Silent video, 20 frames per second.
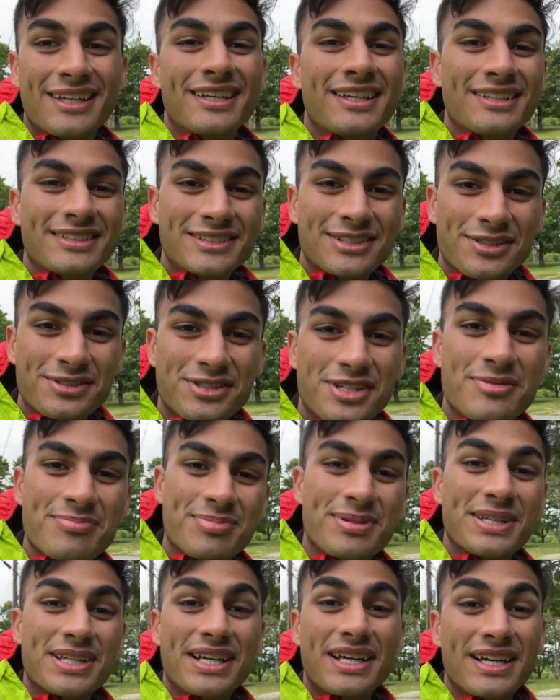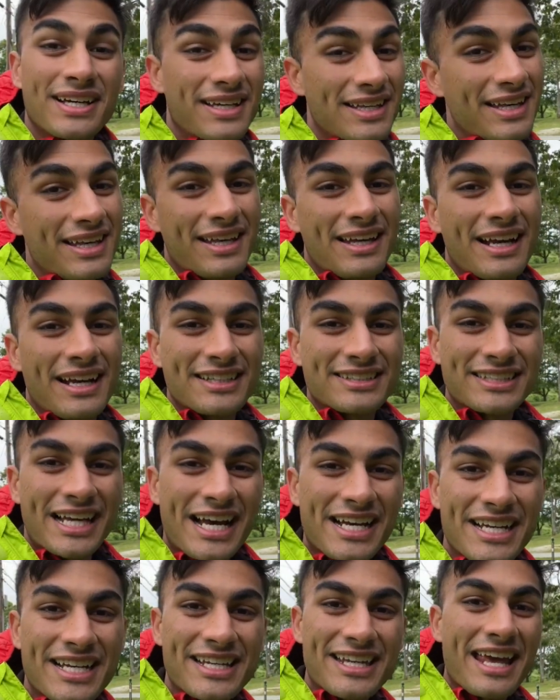So it should be a
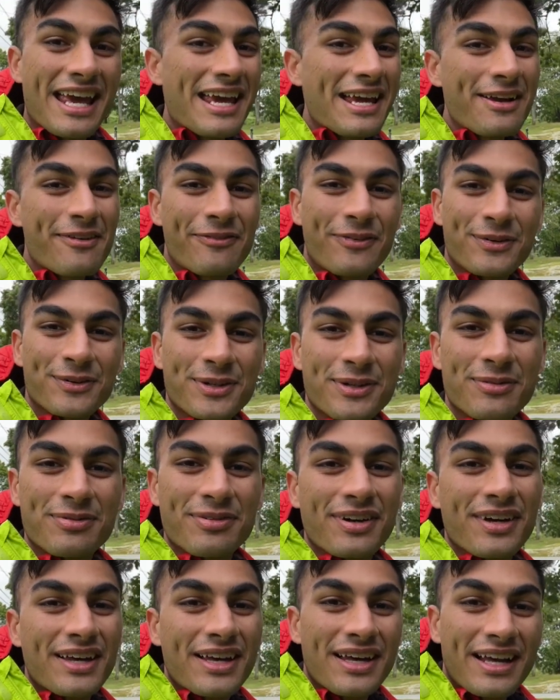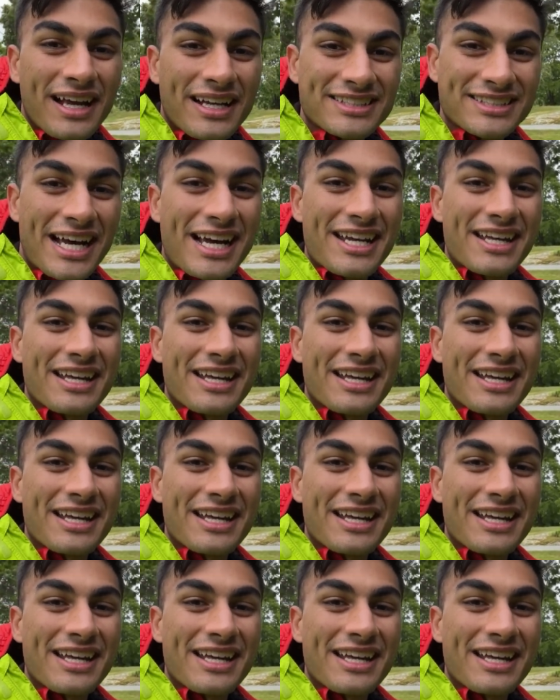exciting day full of exciting